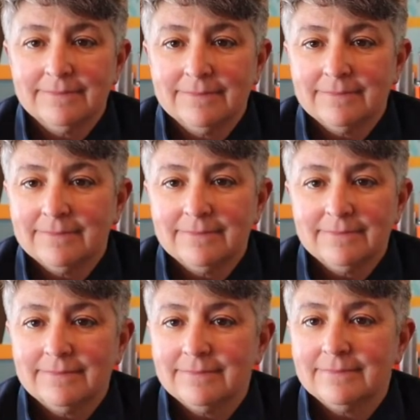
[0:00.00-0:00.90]

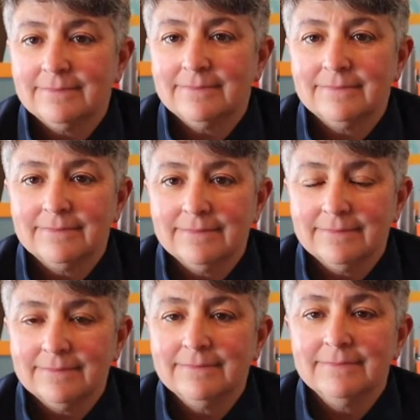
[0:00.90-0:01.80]

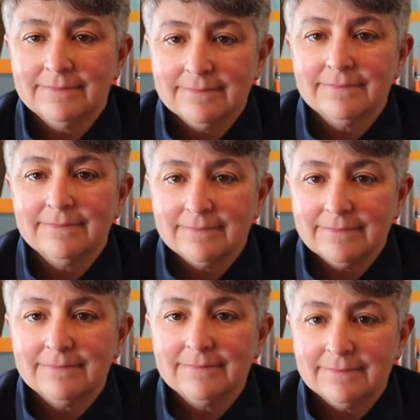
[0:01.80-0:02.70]

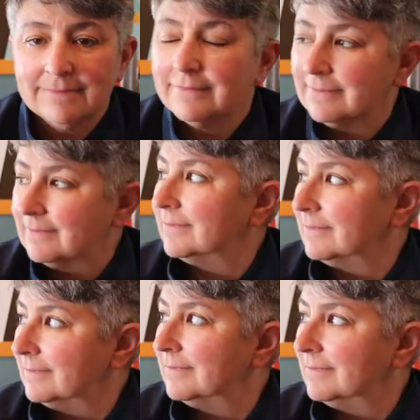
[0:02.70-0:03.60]
(not speaking)